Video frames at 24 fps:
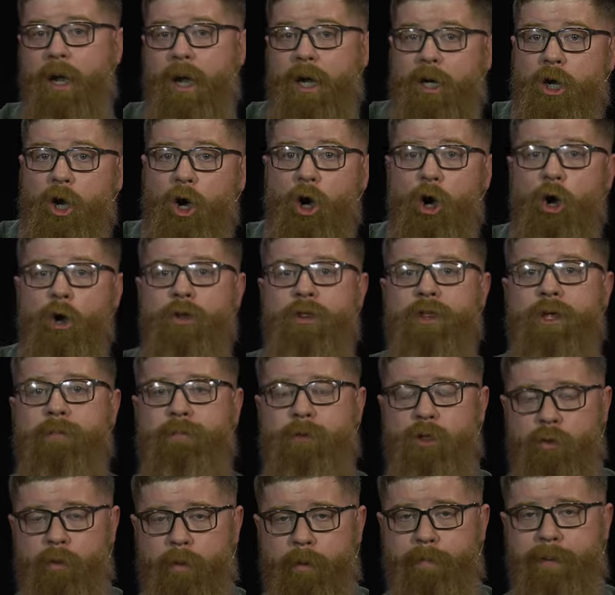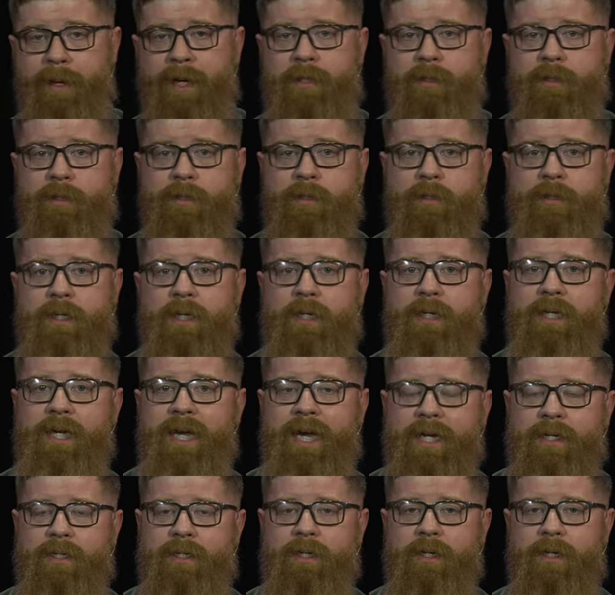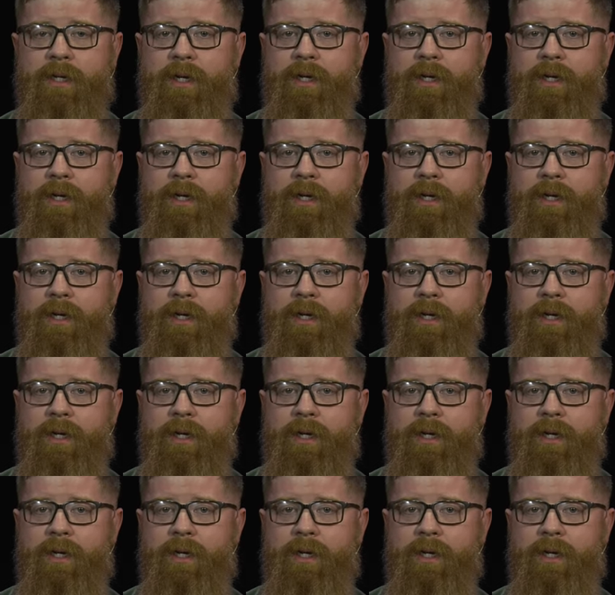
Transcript: call them to repentance. And yet,